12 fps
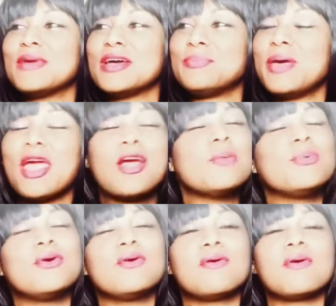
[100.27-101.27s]

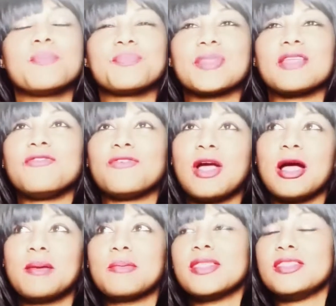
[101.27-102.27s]
parable
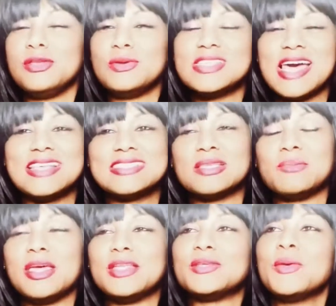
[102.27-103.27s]
from the New
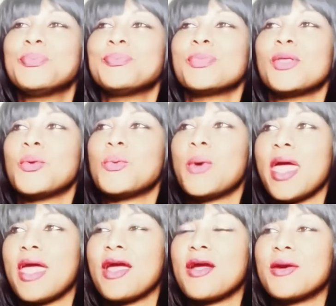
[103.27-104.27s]
Testament
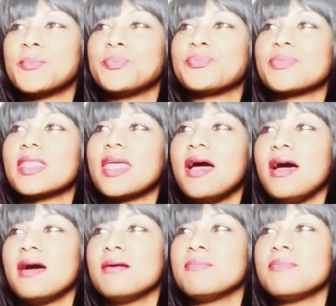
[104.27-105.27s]
where
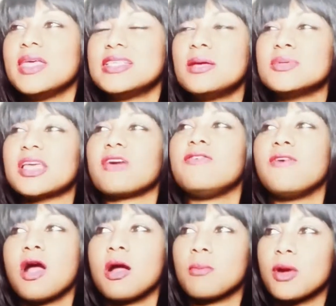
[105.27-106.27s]
it's almost like a
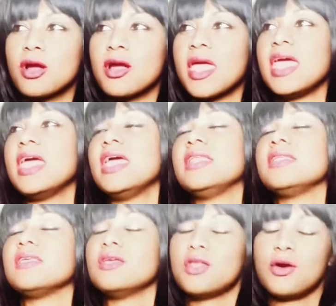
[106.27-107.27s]
farmer,
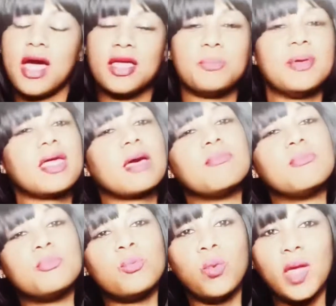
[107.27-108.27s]
and you know how you pick
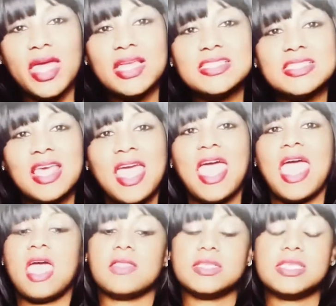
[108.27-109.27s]
up wheat
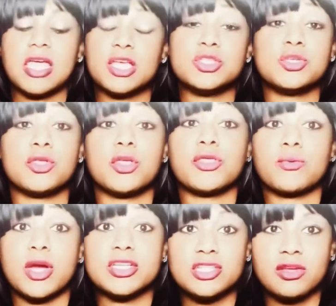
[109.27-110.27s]
and they take it to the
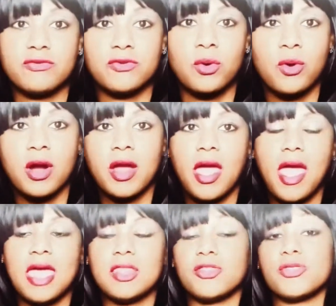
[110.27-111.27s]
threshing floor.
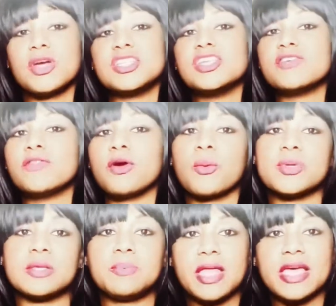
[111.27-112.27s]
And the threshing floor
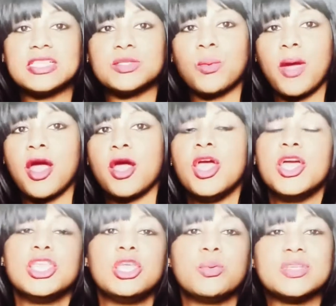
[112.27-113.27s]
was a place where
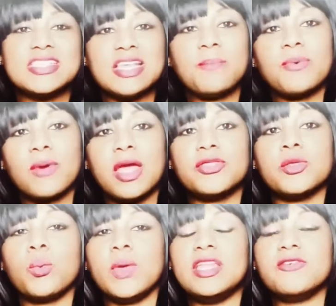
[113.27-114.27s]
you would separate the
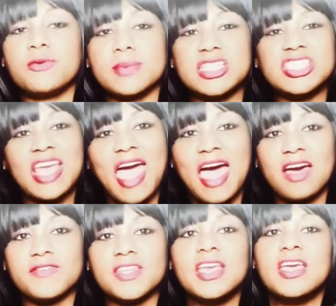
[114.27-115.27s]
wheat from the
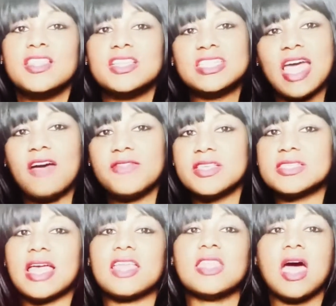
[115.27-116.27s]
chaff. The chaff is
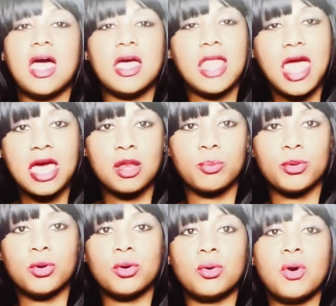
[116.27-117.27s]
like the
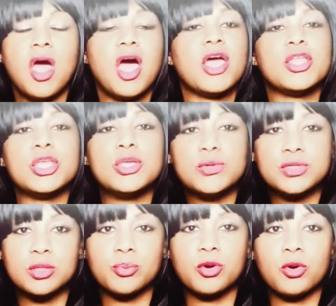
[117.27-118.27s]
unedible,
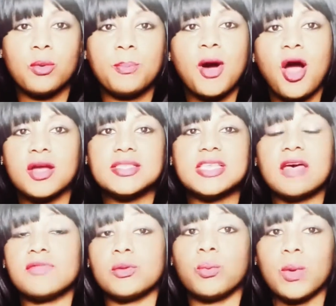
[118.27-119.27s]
unusable parts
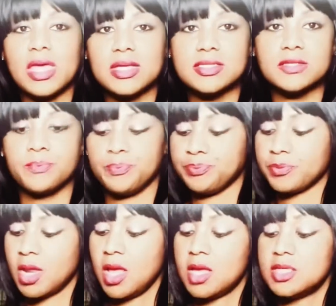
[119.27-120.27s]
of the wheat.
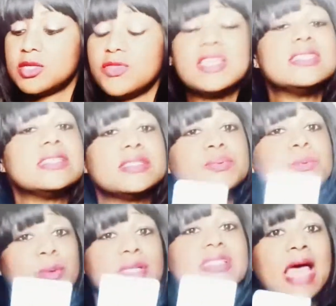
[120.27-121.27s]
So this is
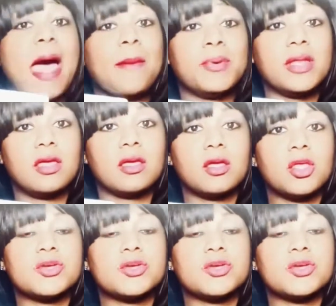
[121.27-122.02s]
what's happening. You're